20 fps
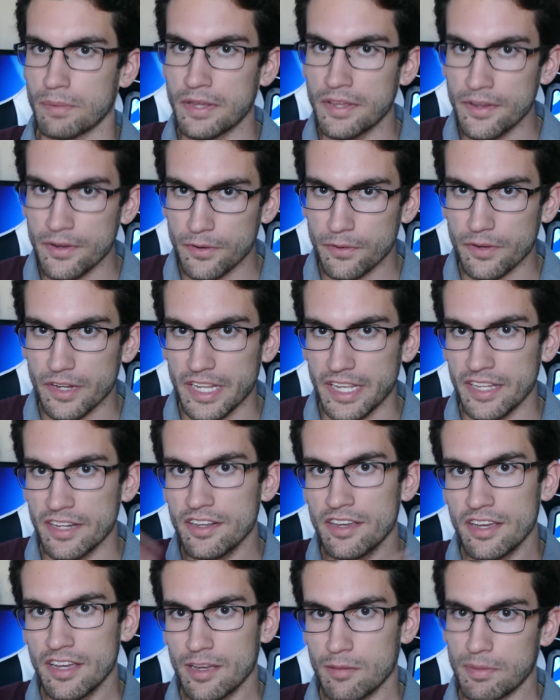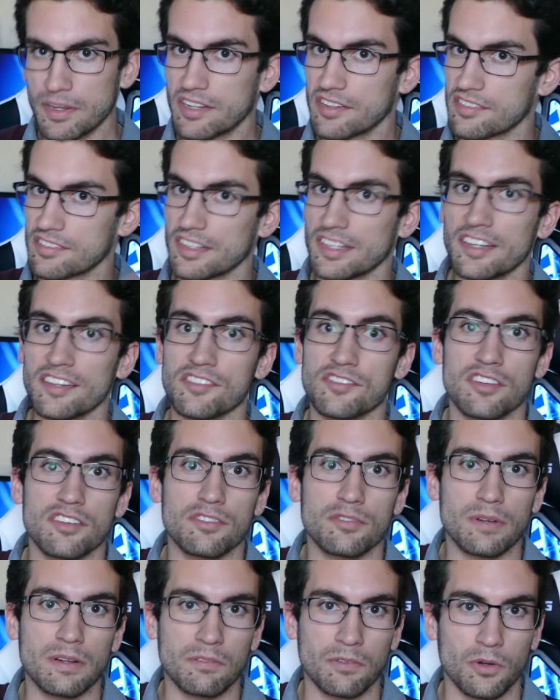period, because Zen is
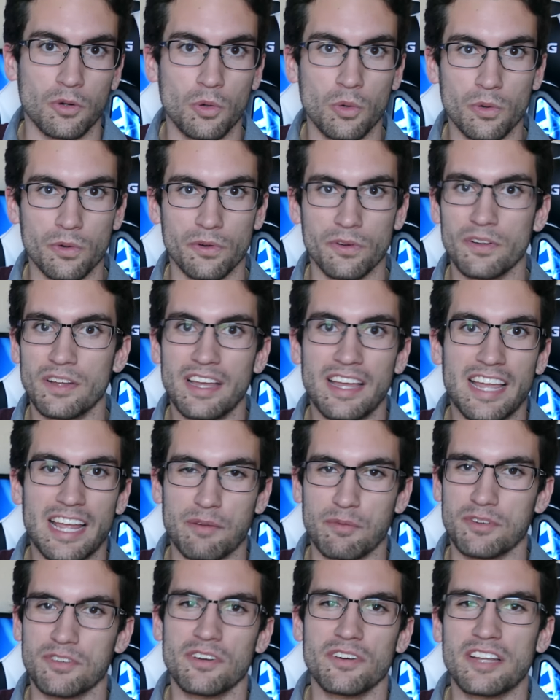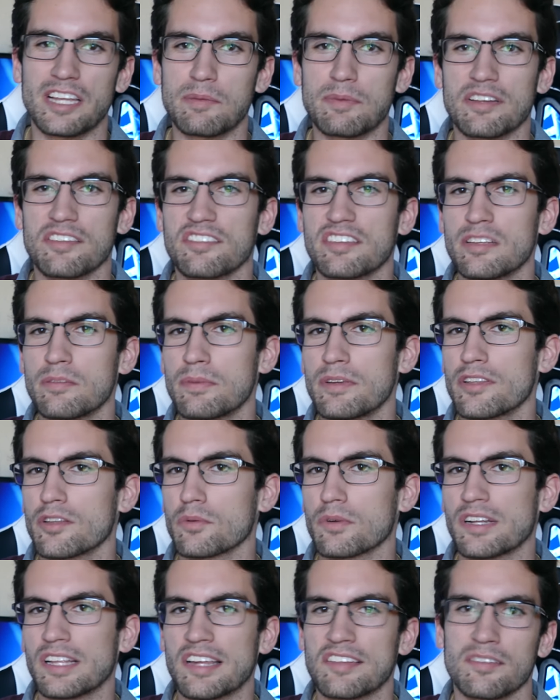just around the corner, and we're talking about a C P U that
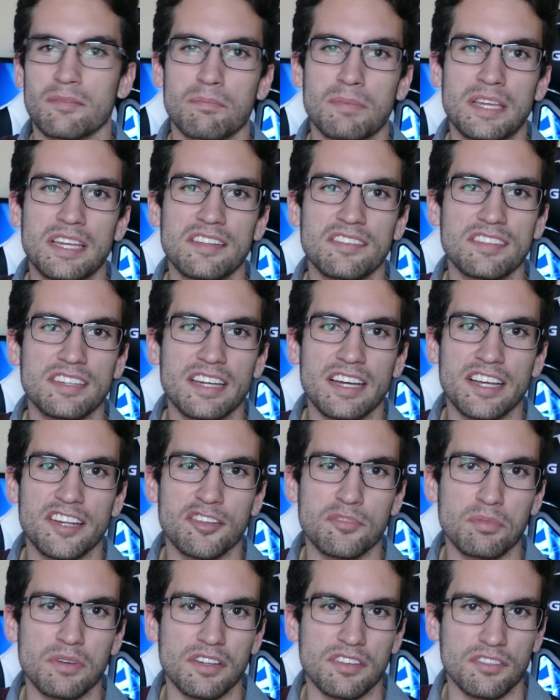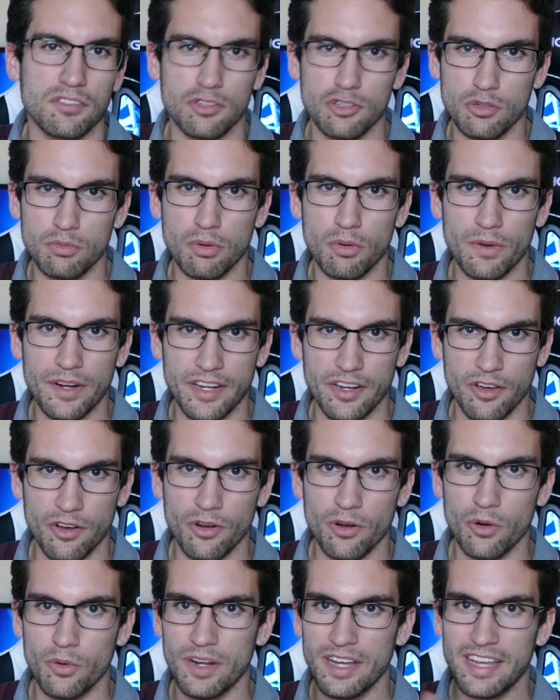relies on P C I Express two point
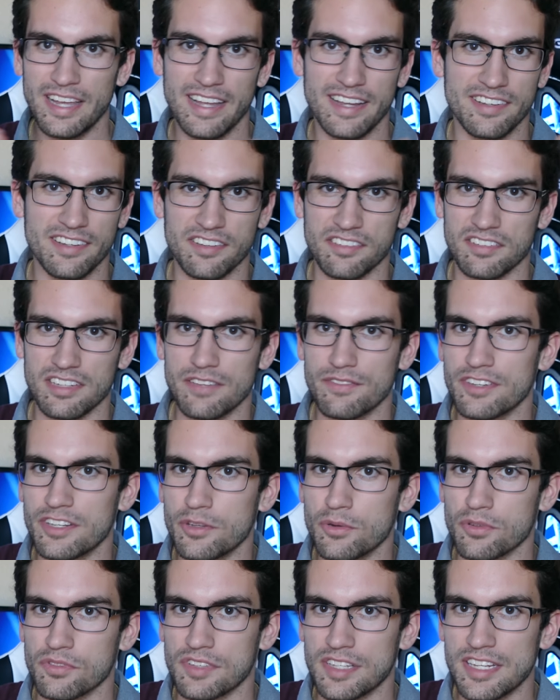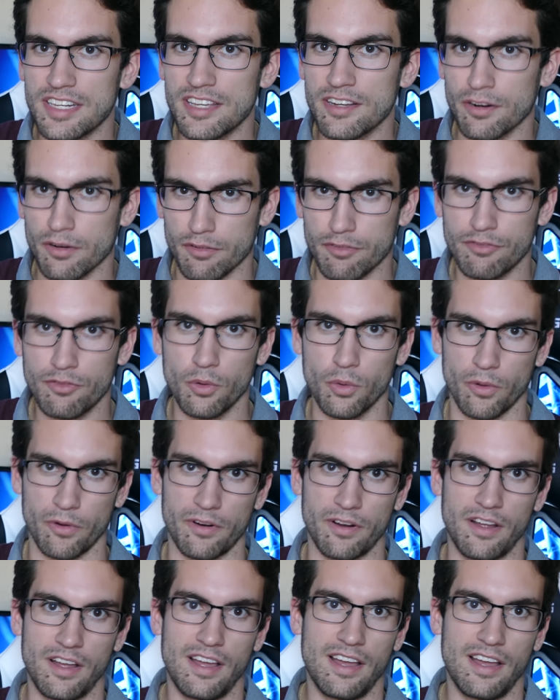oh and doesn't even use D D R four.